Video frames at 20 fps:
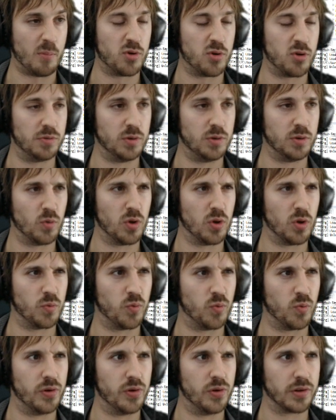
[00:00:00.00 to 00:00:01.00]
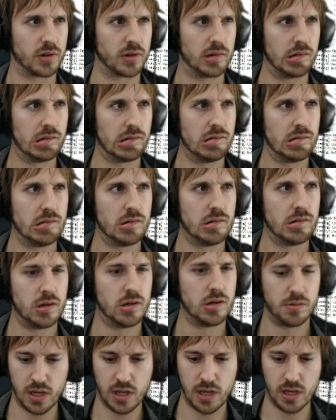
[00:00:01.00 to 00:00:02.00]
probably won't work.
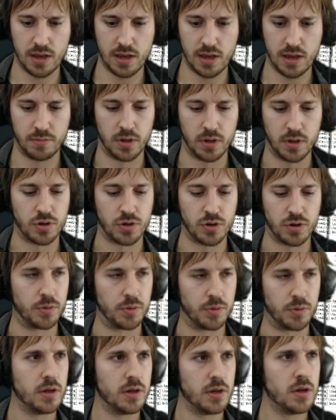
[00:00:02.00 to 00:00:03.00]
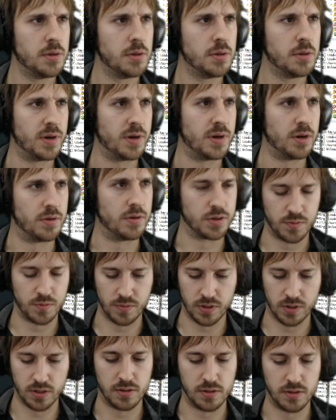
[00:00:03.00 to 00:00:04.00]
Eh, let's try it. Parent
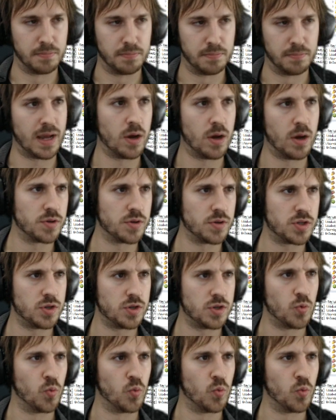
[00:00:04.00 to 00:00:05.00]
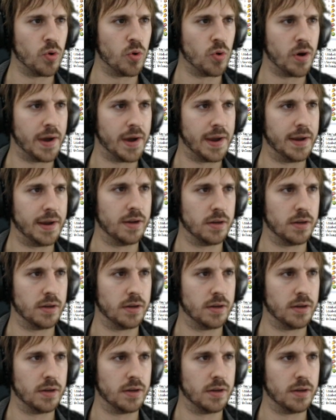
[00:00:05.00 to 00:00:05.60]
with mouse while.